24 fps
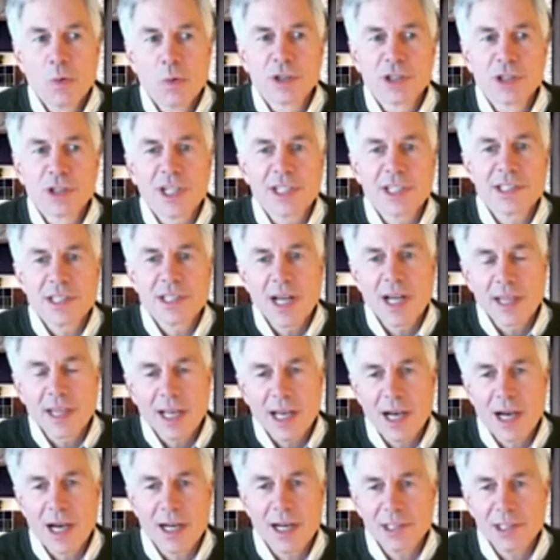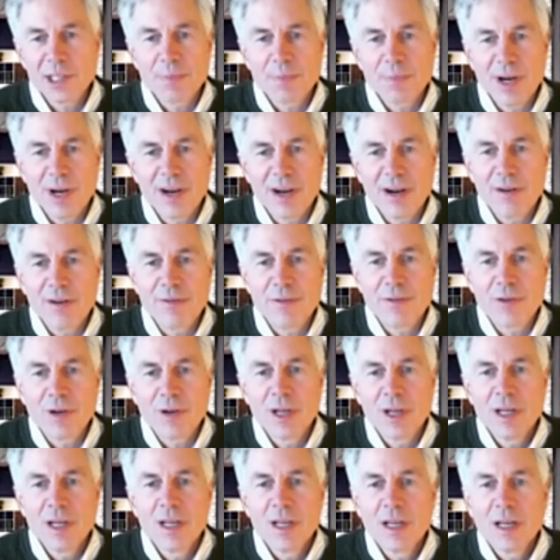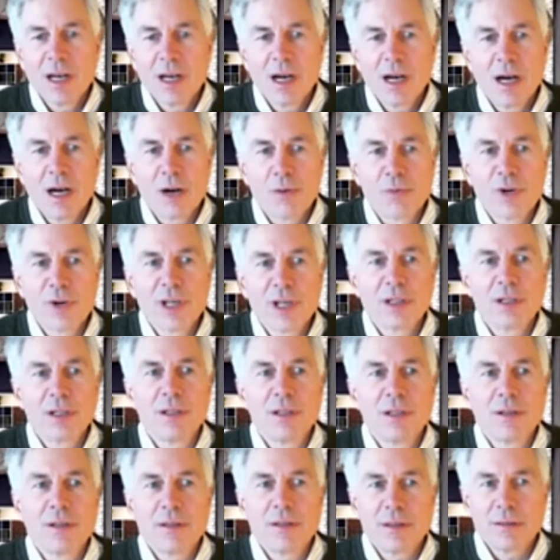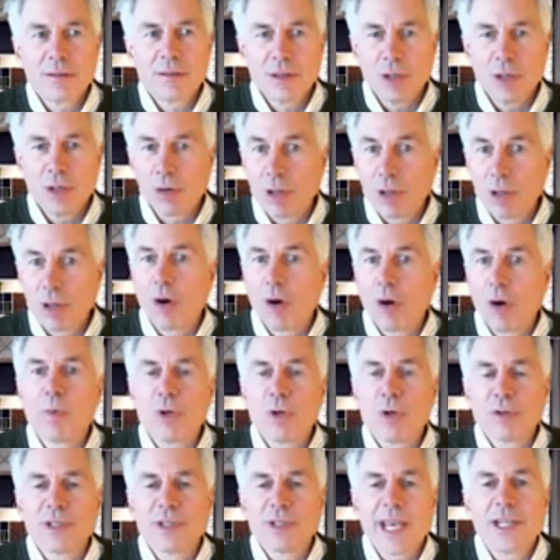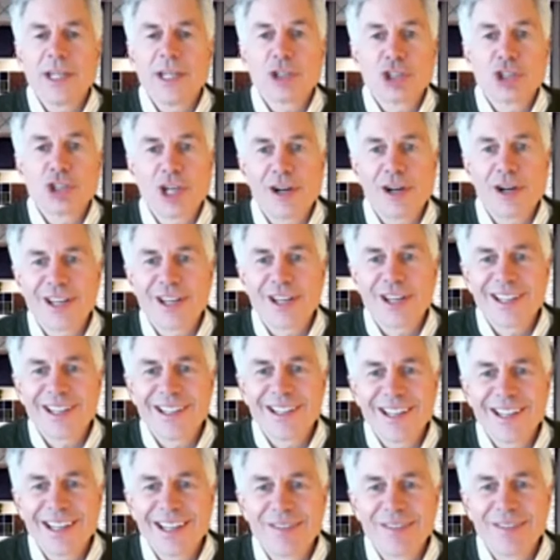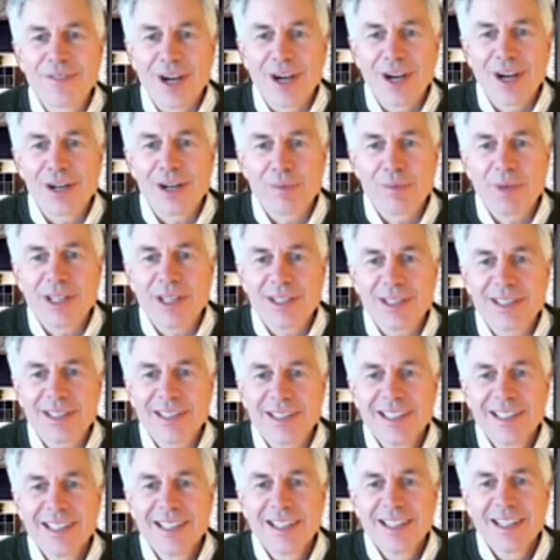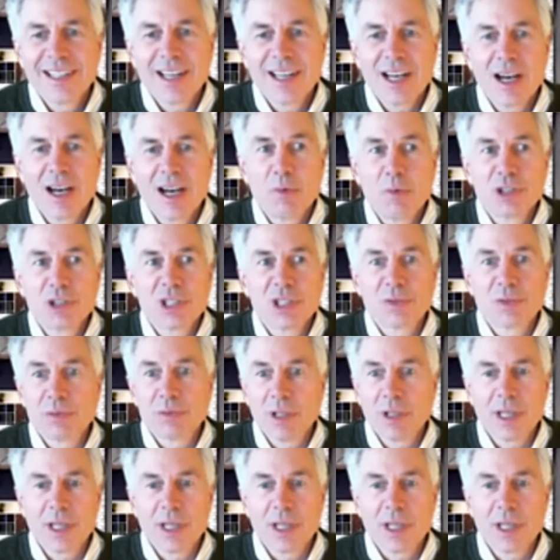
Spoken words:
Just on the cusp of a real, global data sharing environment, which is really